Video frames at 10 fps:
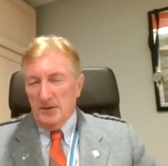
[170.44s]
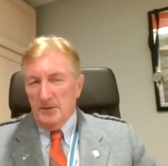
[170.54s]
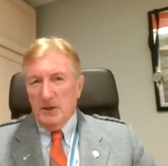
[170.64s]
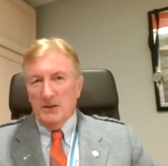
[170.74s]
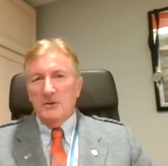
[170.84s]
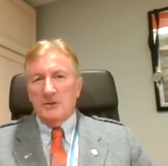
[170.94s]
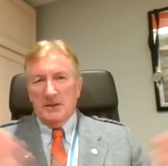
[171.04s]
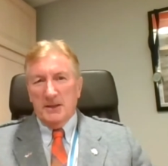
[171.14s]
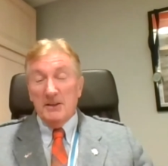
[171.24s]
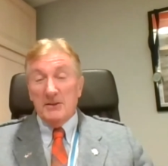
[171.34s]
But look,
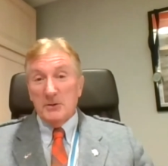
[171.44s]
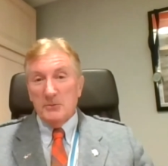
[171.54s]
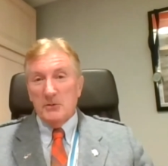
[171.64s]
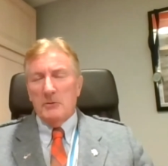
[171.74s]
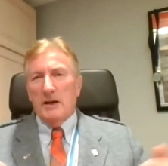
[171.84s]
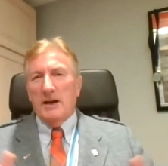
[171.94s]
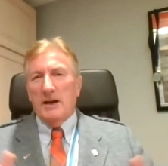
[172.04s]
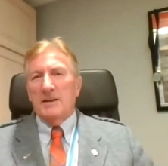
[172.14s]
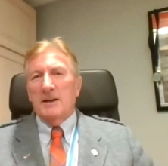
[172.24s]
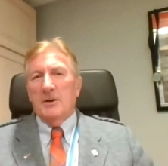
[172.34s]
here's where we
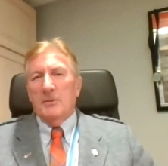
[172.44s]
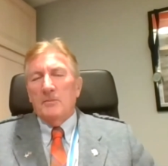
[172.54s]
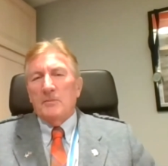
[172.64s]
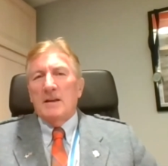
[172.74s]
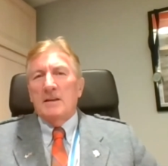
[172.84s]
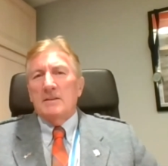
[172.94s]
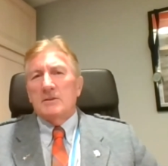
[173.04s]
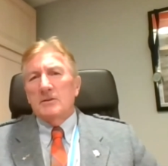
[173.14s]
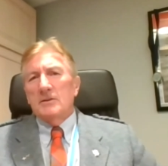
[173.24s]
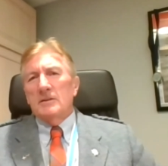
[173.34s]
are now.
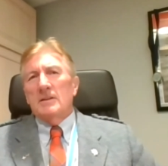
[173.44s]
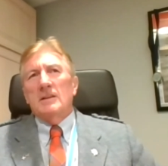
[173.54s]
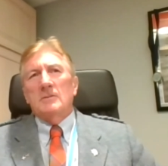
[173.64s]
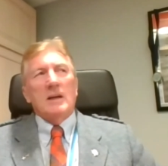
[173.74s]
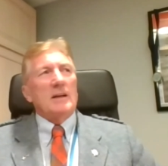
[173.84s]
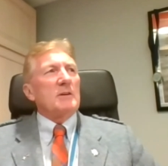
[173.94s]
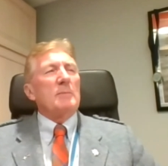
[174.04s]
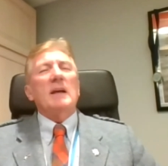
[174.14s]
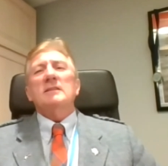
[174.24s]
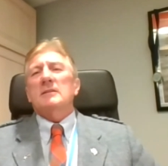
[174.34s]
So we have
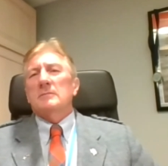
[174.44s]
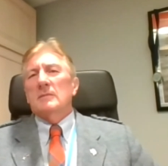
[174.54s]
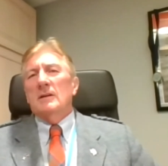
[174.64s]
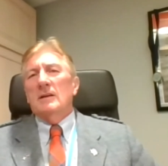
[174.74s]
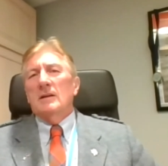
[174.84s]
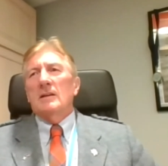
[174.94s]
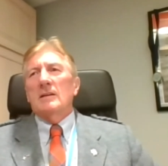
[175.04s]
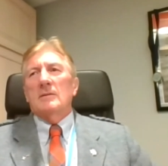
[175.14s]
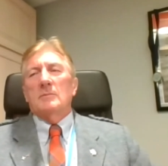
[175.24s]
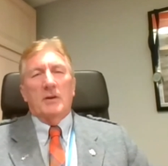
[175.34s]
immense
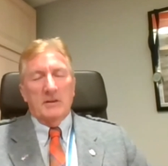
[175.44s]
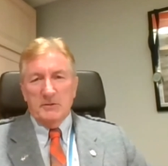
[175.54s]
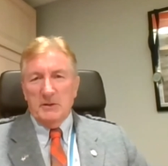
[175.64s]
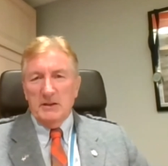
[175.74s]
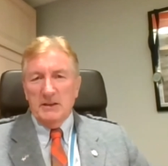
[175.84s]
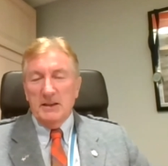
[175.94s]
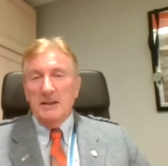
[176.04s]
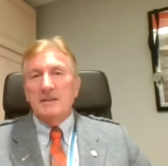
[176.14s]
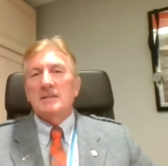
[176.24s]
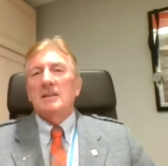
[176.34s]

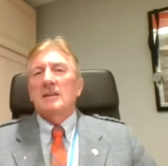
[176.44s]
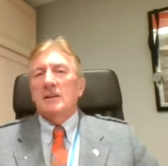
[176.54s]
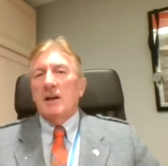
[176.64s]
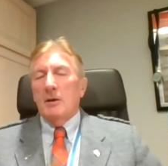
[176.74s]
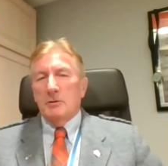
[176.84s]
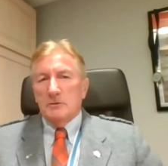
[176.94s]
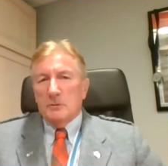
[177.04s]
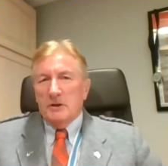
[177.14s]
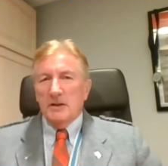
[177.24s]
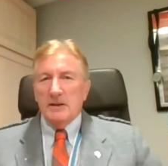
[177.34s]
possibilities coupled
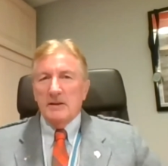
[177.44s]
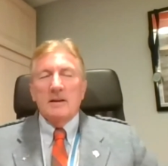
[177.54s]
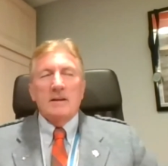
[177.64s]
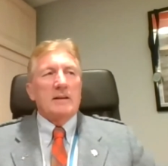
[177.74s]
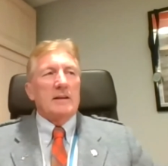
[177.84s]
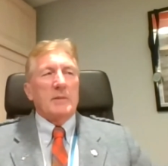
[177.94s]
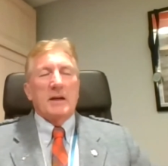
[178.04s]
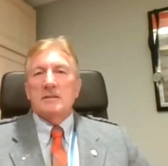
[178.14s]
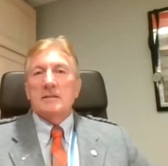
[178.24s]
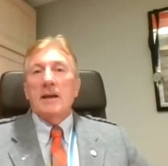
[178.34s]
with
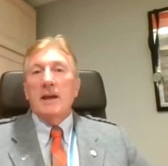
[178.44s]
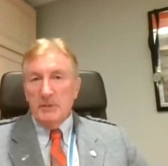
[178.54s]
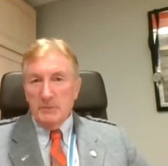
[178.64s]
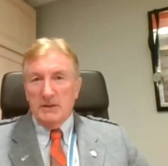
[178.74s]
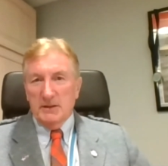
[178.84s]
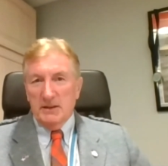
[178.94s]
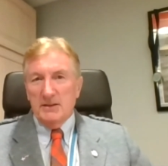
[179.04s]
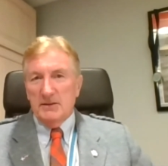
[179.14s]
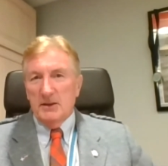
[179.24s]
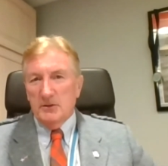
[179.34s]
immense
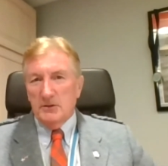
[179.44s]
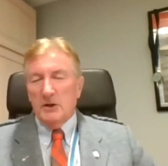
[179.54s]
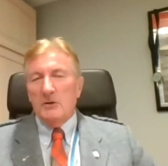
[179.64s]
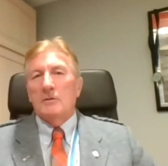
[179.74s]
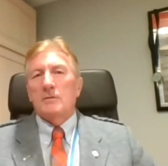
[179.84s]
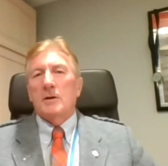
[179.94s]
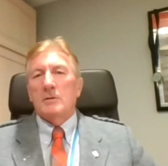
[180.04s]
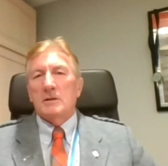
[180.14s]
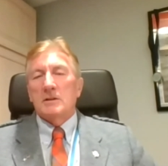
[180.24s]
capabilities now as we go forward.